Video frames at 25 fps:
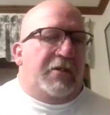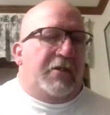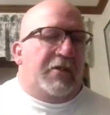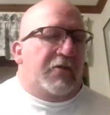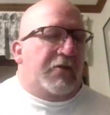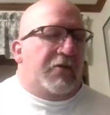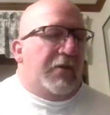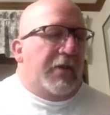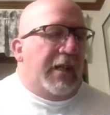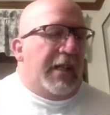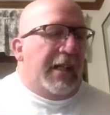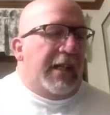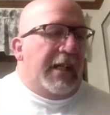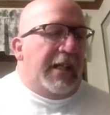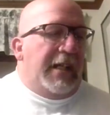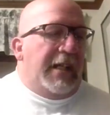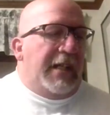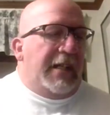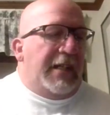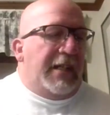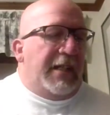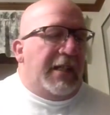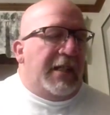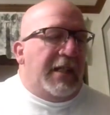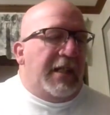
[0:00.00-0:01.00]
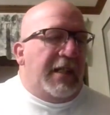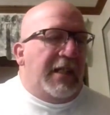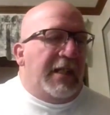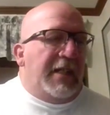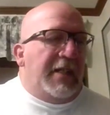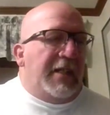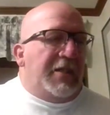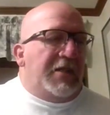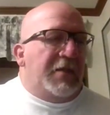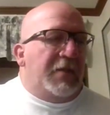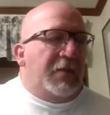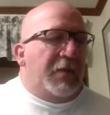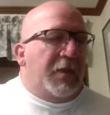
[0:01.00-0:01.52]
through the 28th, I think
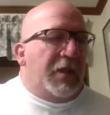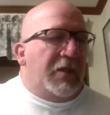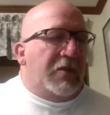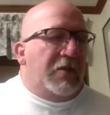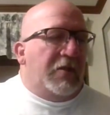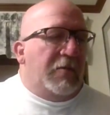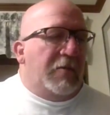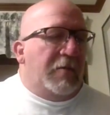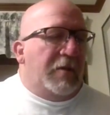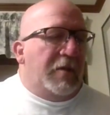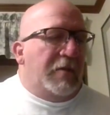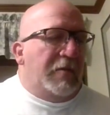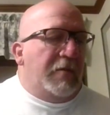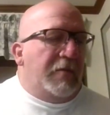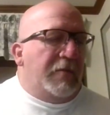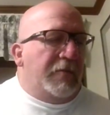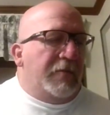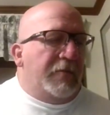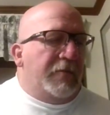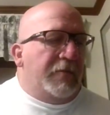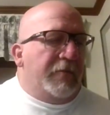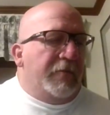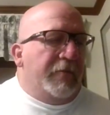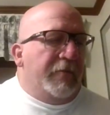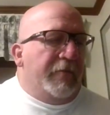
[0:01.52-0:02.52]
it is, of October.